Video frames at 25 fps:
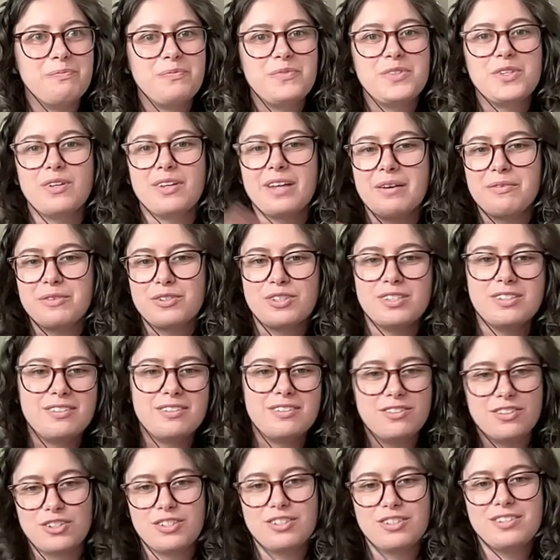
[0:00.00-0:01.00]
So that was
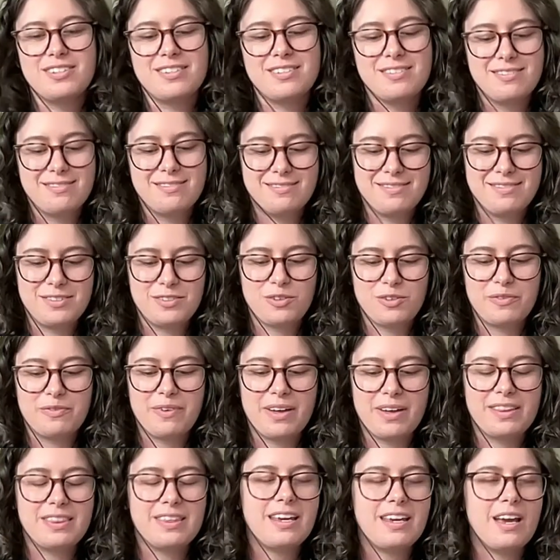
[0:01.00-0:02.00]
just sort
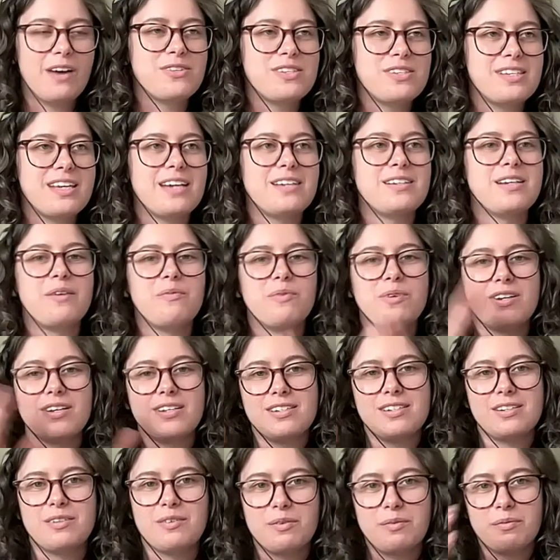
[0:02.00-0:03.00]
of at the outset, I
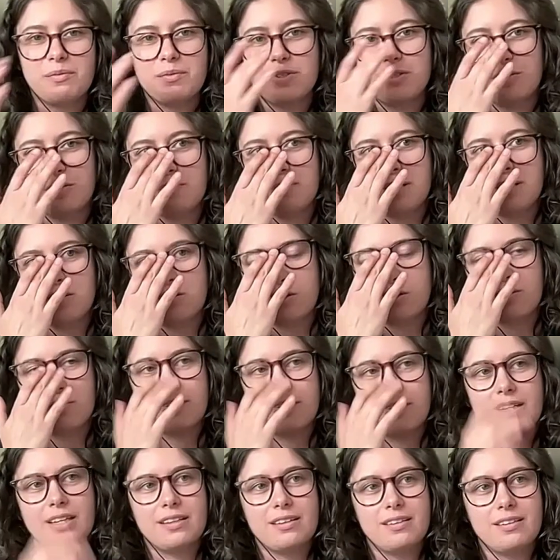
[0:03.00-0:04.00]
wanted to make
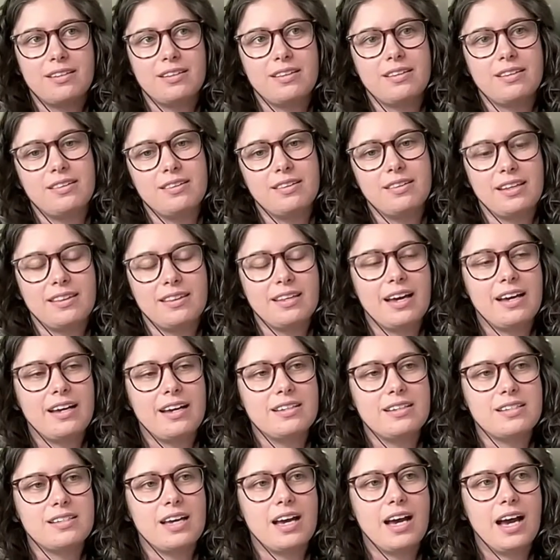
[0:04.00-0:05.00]
sure
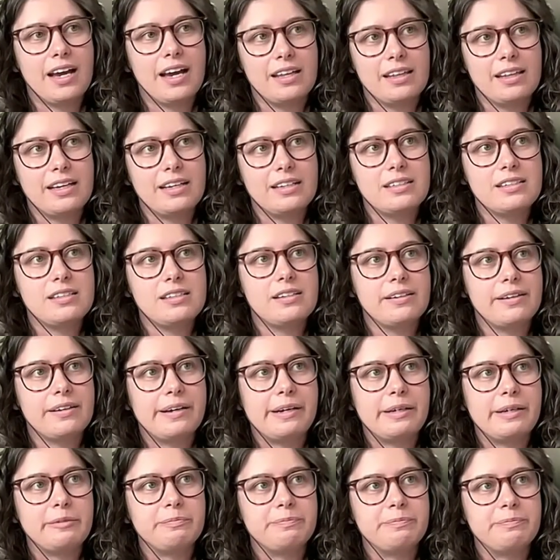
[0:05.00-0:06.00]
that is a highlight.
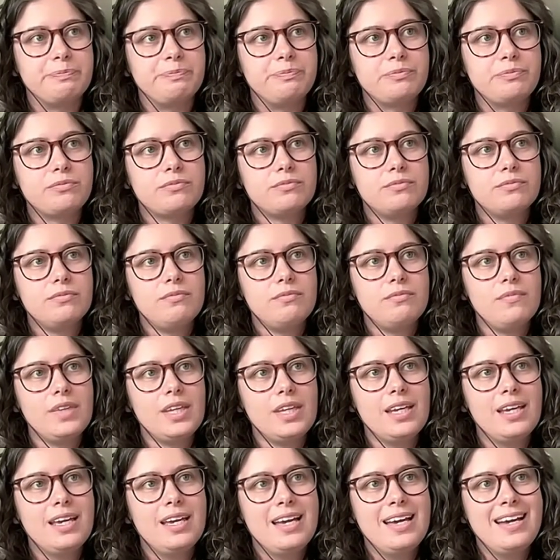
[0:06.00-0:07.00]
And
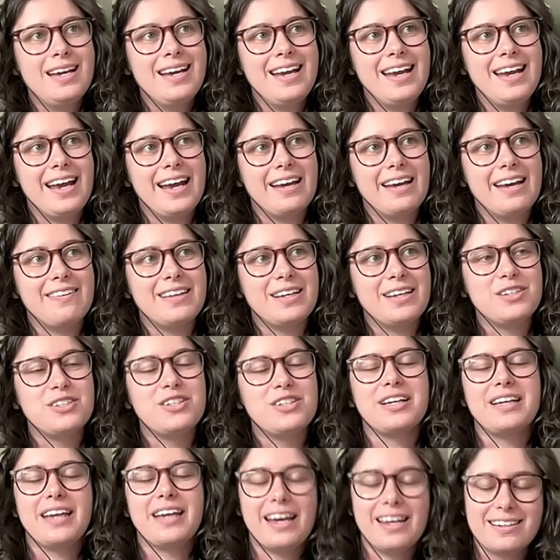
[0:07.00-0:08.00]
then
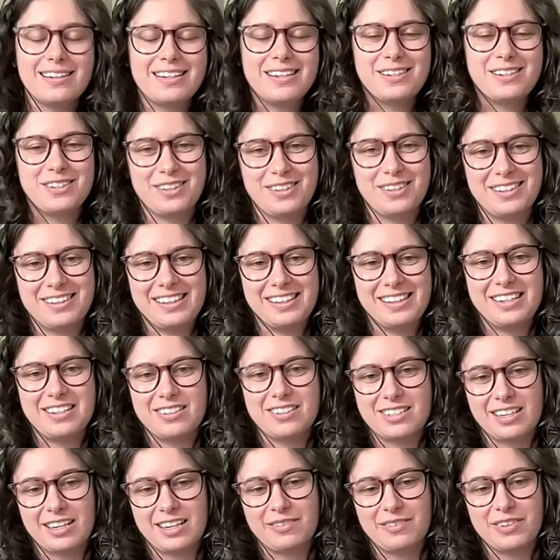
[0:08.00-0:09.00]
to get into the
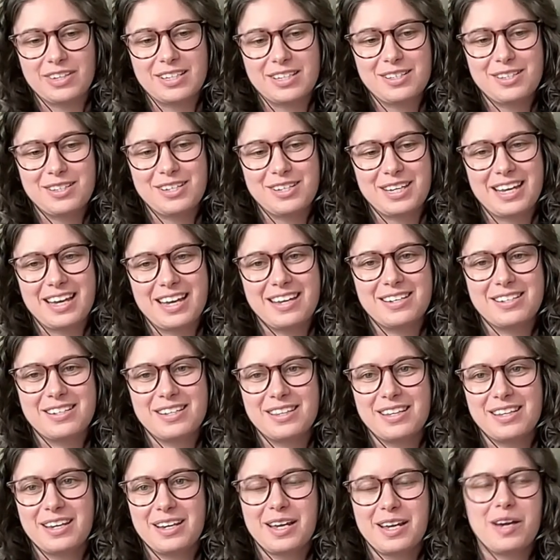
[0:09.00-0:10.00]
legal side of it, to get
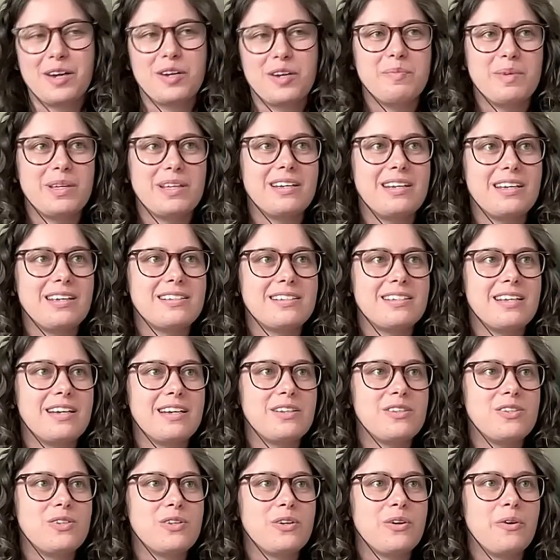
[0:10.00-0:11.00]
into the accountability
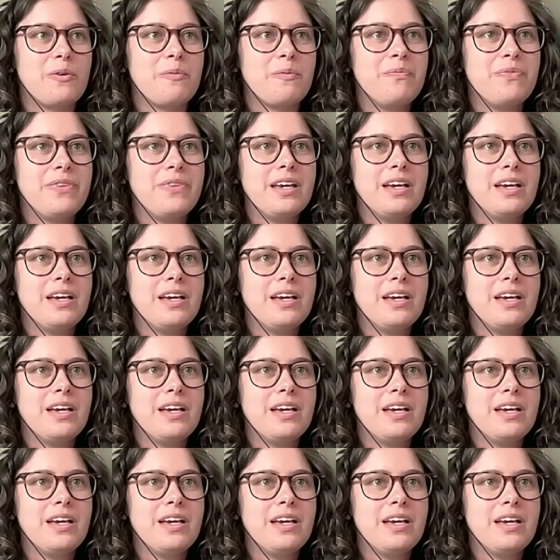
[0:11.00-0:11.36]
side. So